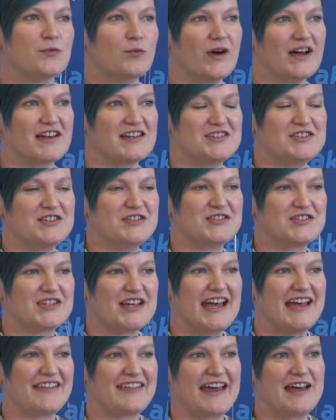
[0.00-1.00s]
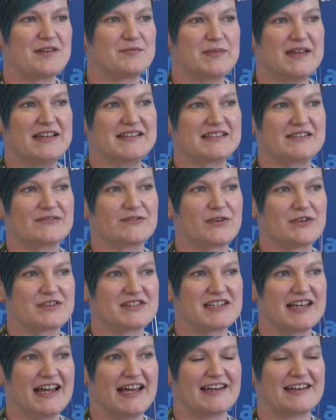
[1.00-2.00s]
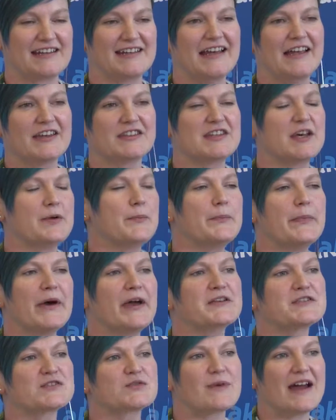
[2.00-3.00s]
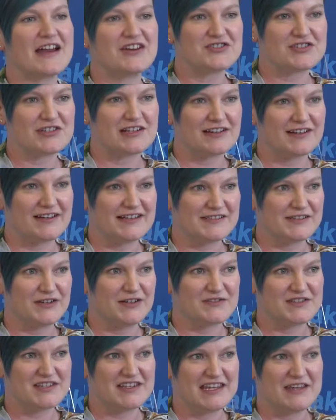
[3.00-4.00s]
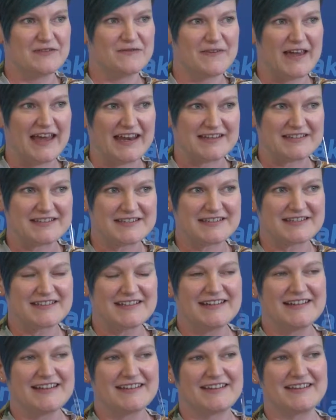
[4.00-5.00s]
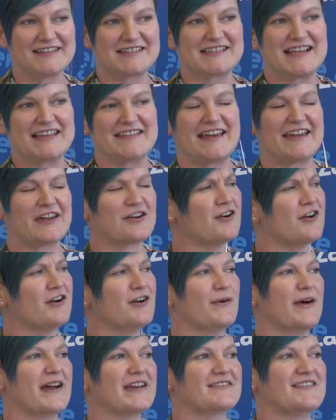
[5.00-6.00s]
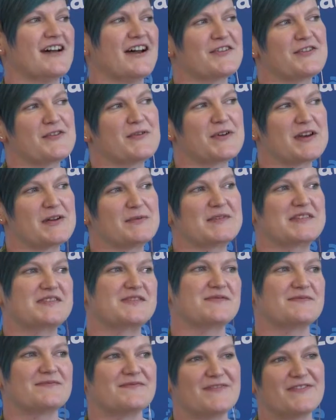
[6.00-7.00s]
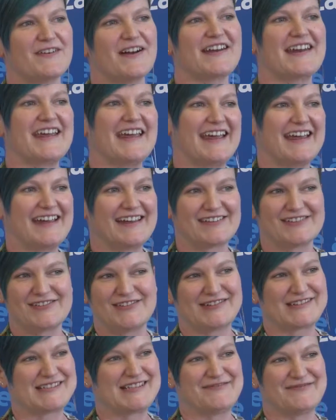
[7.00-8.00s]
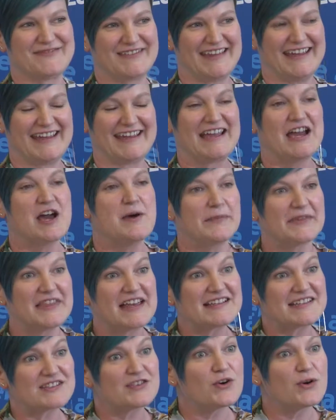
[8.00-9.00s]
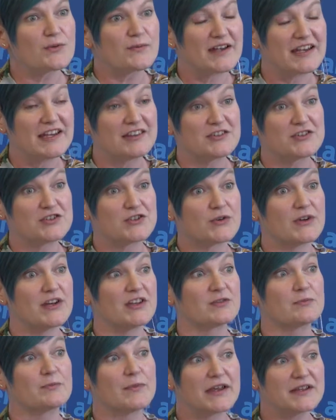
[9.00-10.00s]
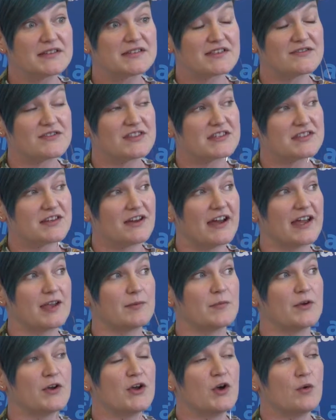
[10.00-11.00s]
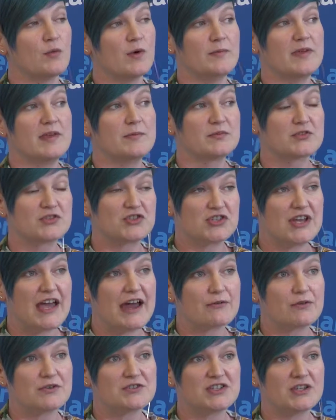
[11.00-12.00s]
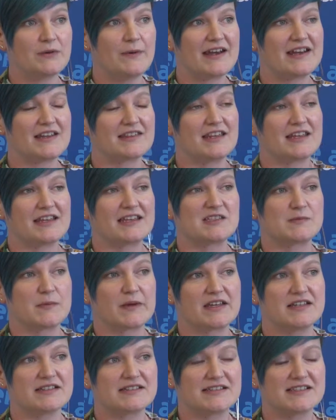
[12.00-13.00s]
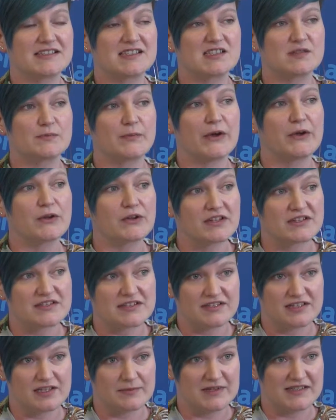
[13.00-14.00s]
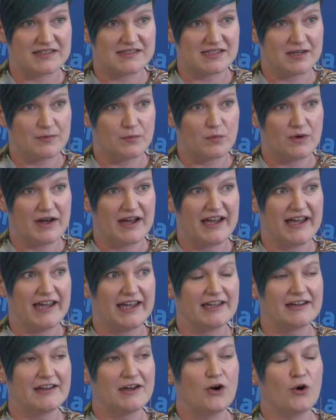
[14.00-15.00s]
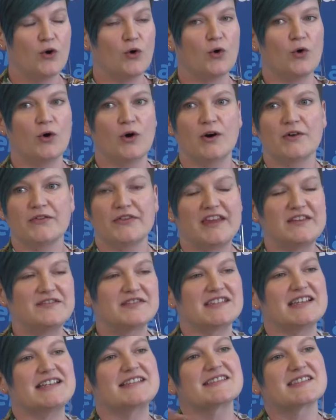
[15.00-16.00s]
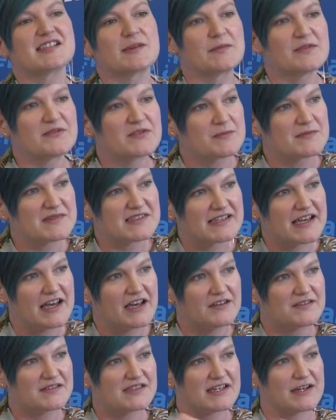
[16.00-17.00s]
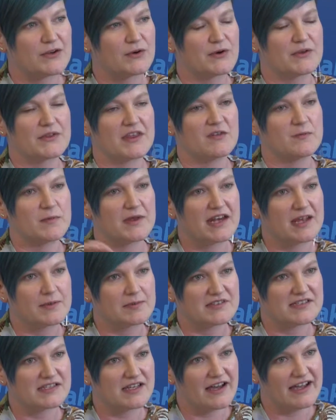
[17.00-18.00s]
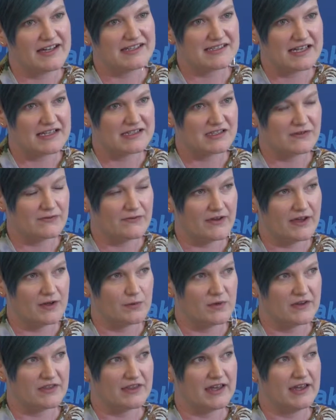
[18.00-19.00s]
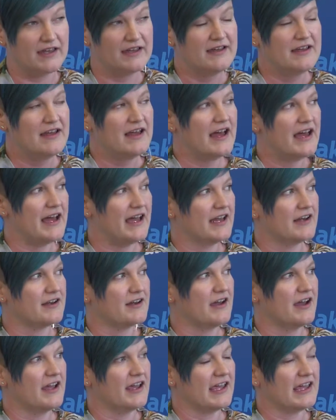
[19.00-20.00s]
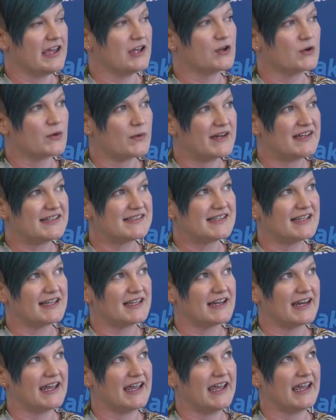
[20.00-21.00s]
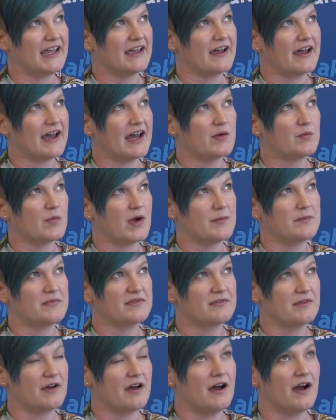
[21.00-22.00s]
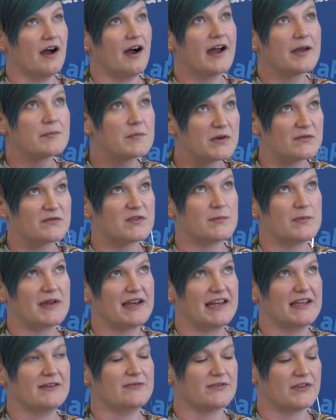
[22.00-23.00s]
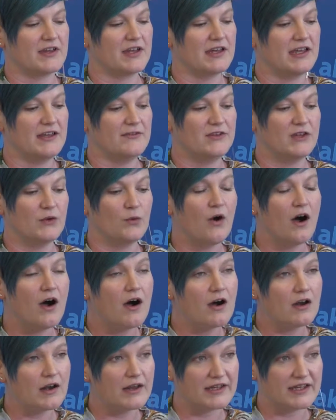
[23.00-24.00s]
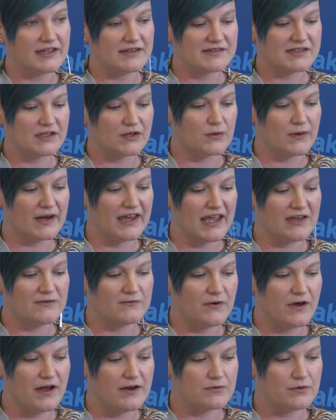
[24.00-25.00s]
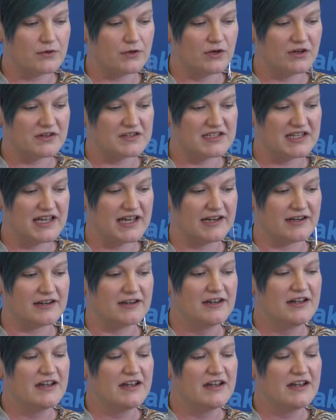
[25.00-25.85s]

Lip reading: why did you share that piece of content? They'll post-rationalize after the event. They'll say like, oh, I thought it was funny or something. But that's not really the truth. Most of the time when people share or do anything, it's because it's spoken to them in some way, or they've seen some of themselves in it, or they've been able to identify with it. And increasingly, I'm of the belief that if you are looking to create viral content,